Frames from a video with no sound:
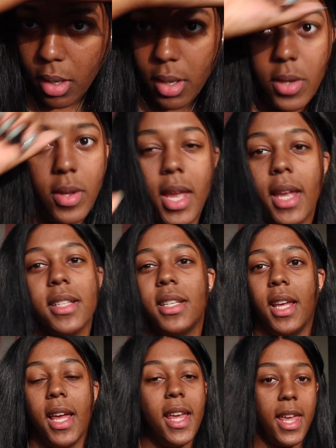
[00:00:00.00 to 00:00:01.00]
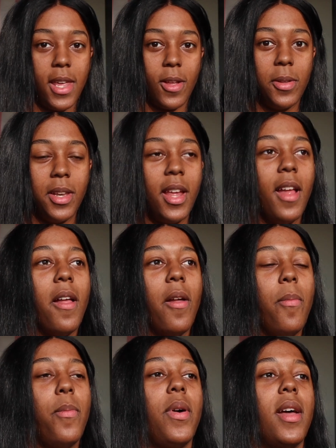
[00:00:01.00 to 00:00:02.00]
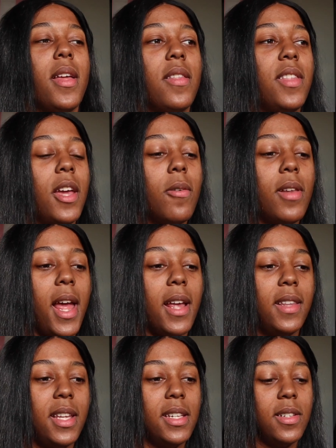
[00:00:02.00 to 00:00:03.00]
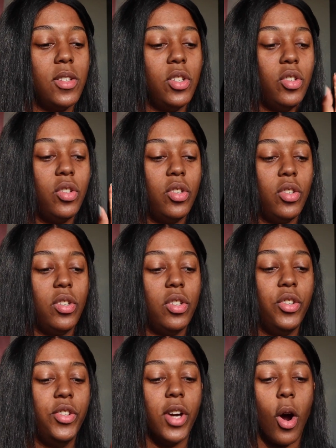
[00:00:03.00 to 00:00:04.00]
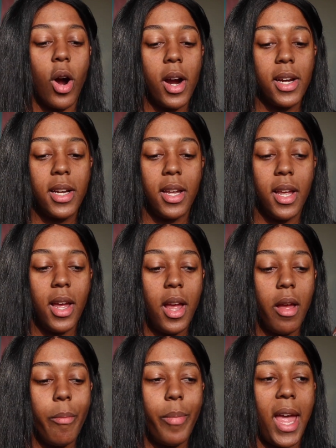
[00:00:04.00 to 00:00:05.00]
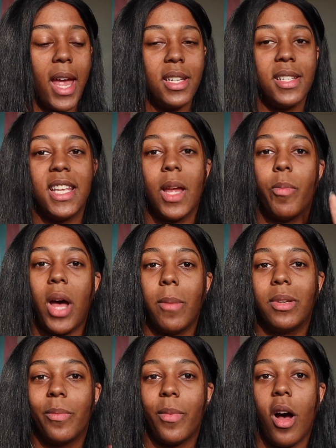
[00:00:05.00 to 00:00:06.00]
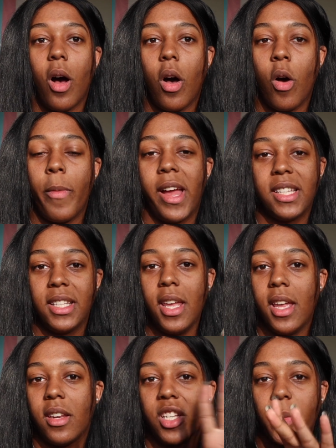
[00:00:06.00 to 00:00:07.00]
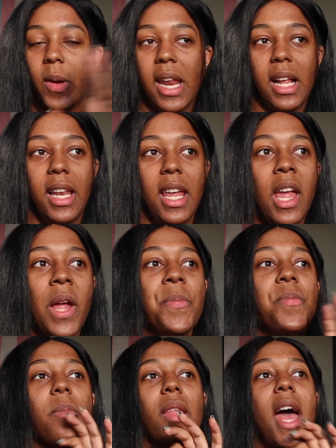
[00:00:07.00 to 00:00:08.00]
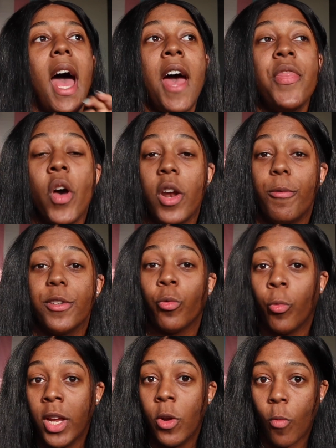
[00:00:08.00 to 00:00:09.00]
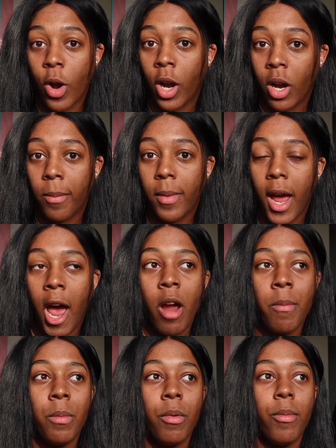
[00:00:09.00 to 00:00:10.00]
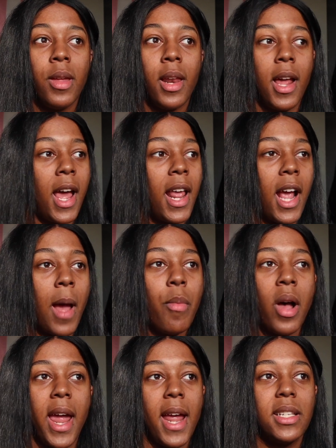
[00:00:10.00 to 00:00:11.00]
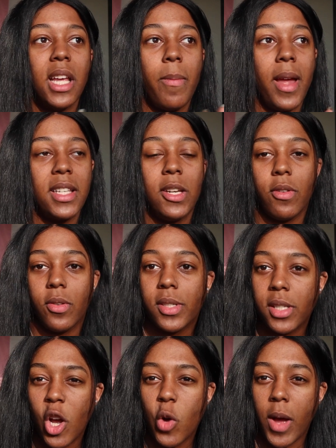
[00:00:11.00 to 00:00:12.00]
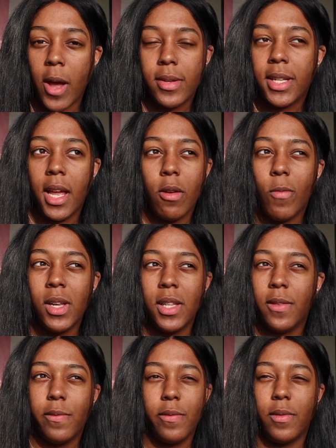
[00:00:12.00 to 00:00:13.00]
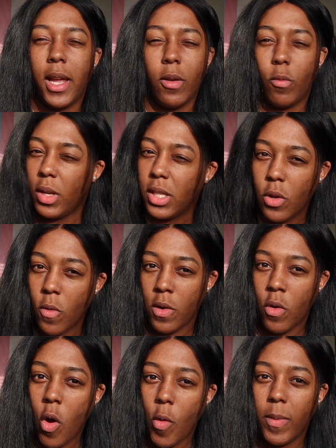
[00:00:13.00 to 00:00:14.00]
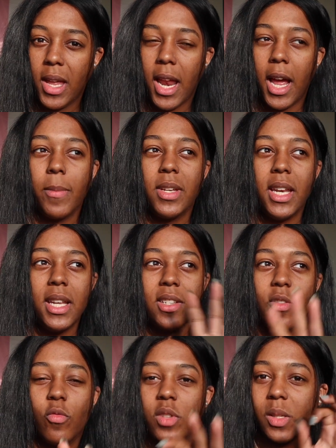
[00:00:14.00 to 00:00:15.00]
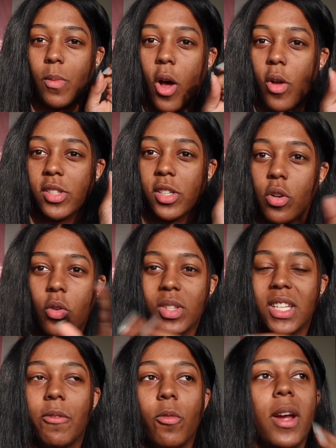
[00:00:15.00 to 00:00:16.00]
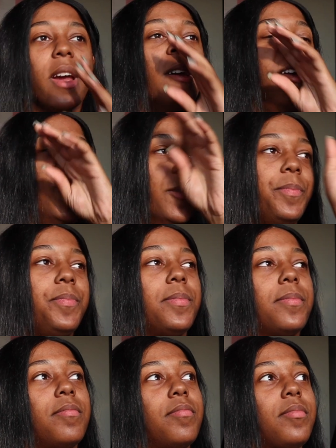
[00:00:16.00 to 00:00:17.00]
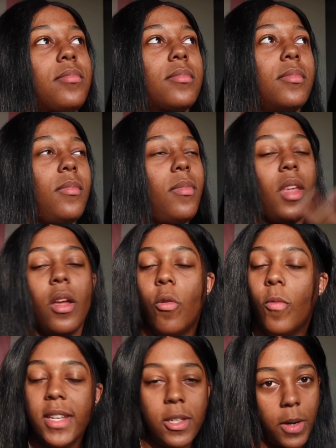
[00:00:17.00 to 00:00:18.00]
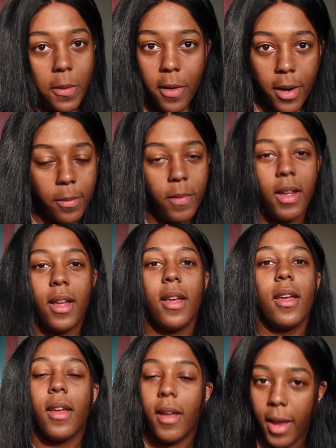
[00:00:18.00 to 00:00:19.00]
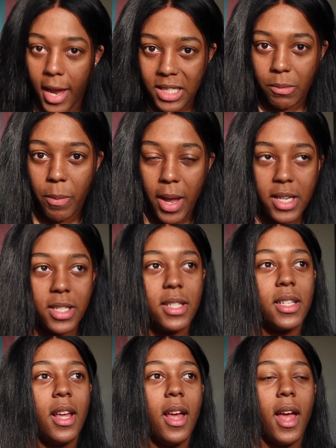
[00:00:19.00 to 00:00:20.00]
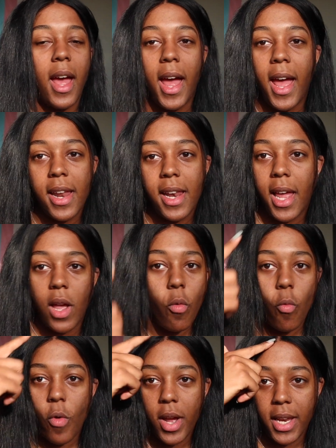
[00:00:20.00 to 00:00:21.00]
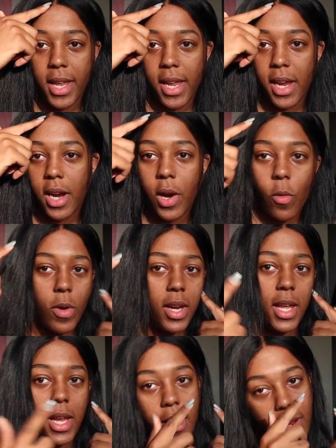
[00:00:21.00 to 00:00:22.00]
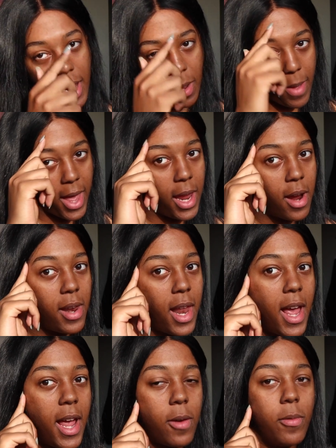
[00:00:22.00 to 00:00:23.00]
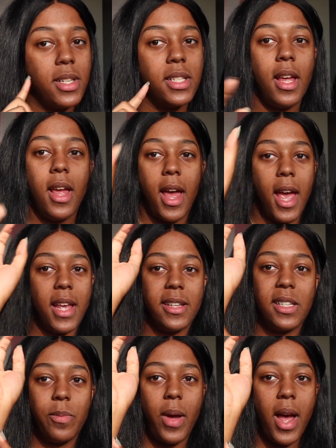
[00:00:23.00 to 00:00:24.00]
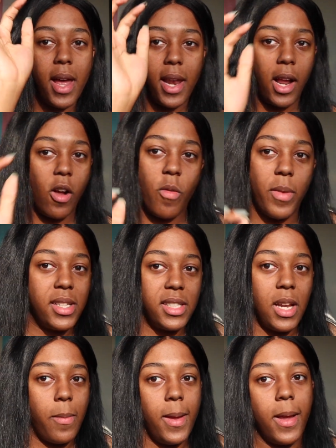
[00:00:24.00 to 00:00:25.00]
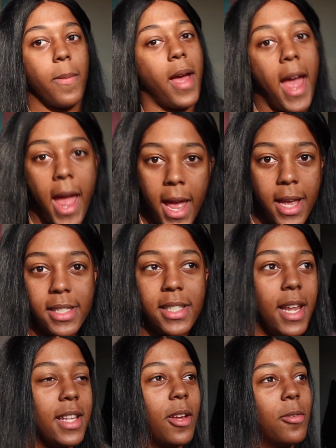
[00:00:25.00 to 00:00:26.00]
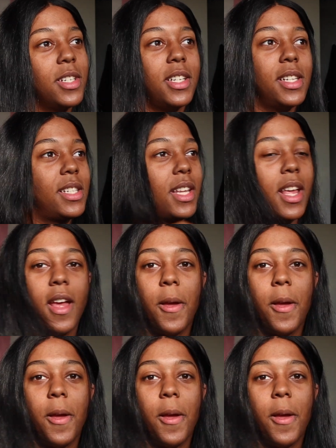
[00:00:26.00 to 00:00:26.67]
You can't see it healed. But there were, like, these dark patches that popped up on my skin sporadically. I thought it was ringworm. I remember being like I bought antibacterial soap. I was like, what the, what's going on with me? Like, I'm getting these little small circles everywhere. It wasn't ringworm. Eczema patches. I had, like, one here. Like, my hairline was a spot, like, on my stomach, my ass. Like, there was just